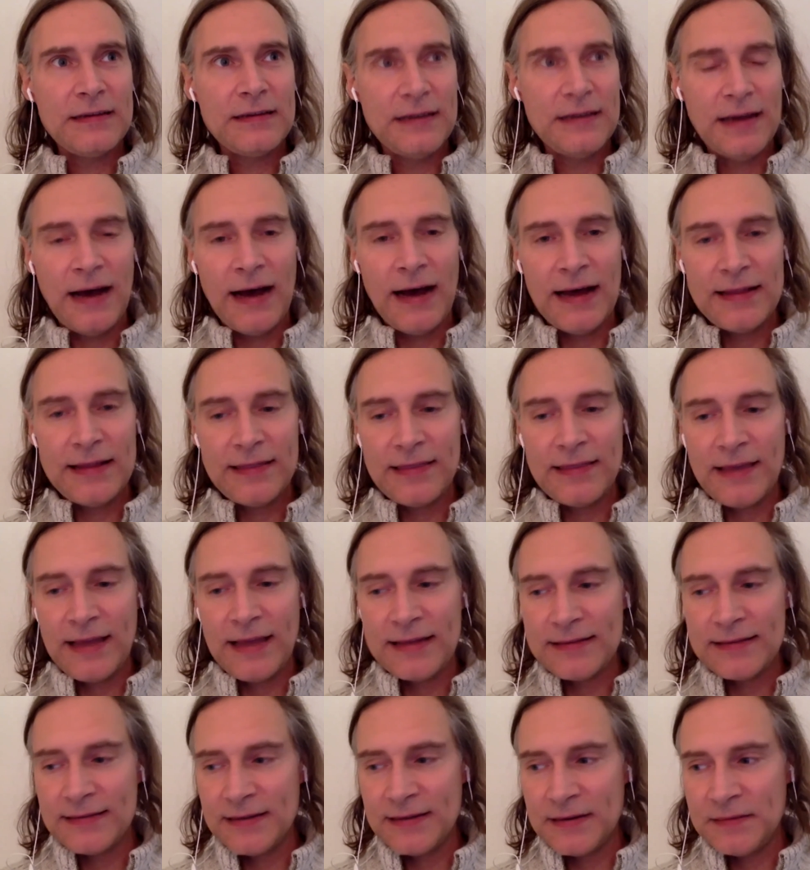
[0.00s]
got
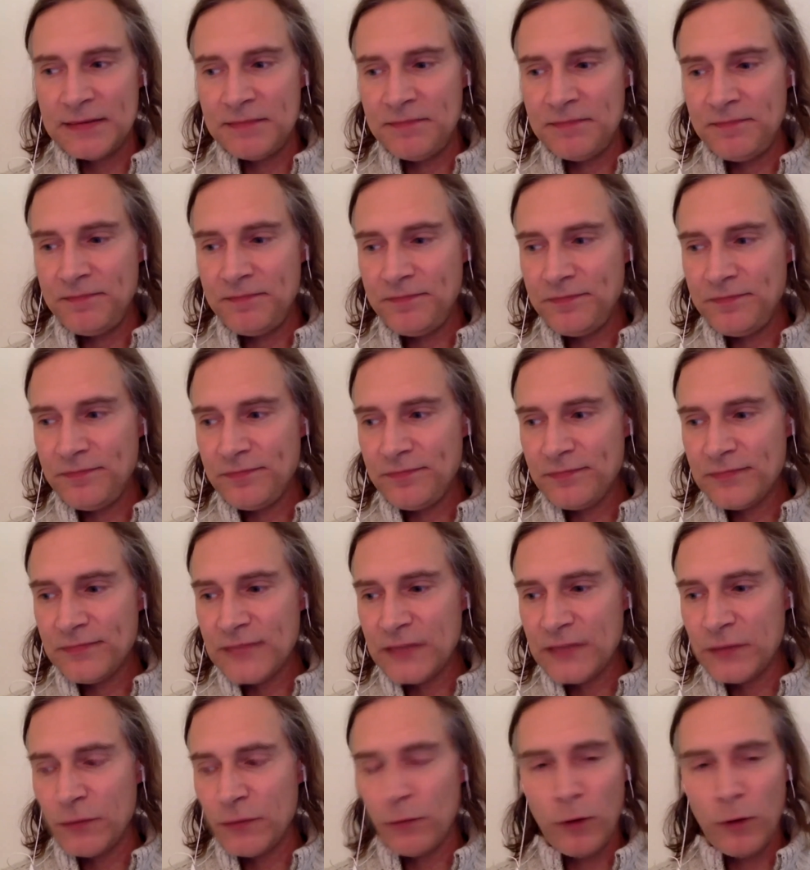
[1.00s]
that
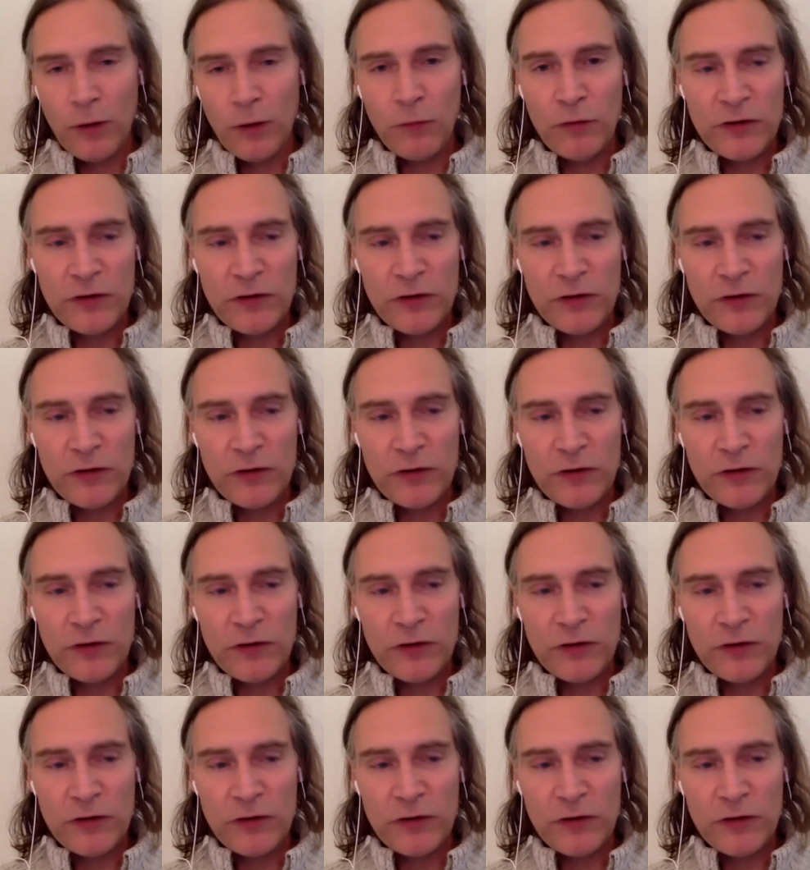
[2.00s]
that the world